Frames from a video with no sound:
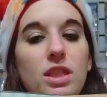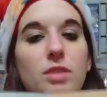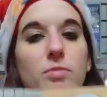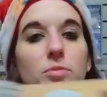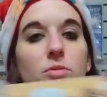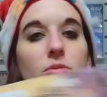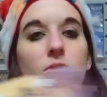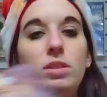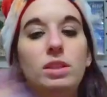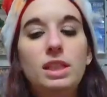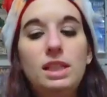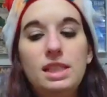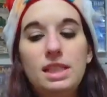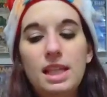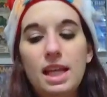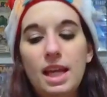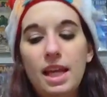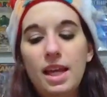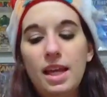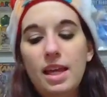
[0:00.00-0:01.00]
the Mona
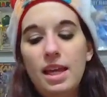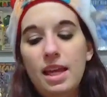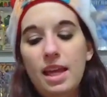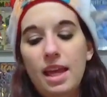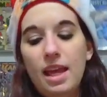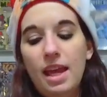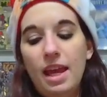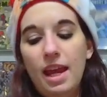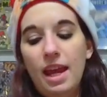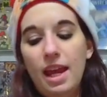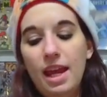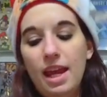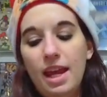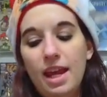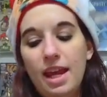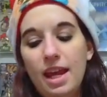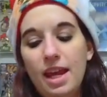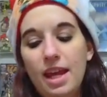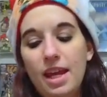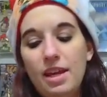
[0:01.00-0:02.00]
Lisa.
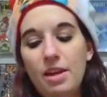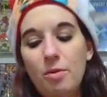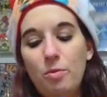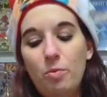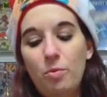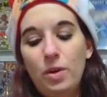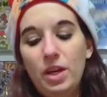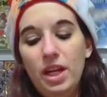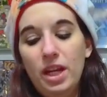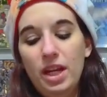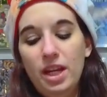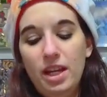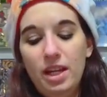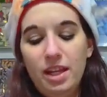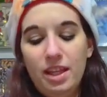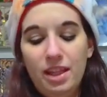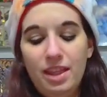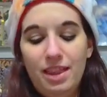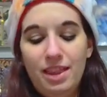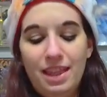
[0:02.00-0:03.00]
And
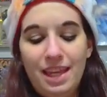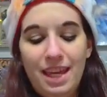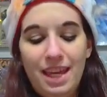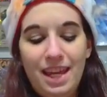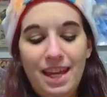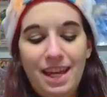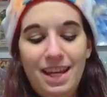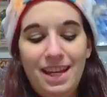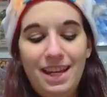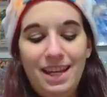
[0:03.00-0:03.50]
when they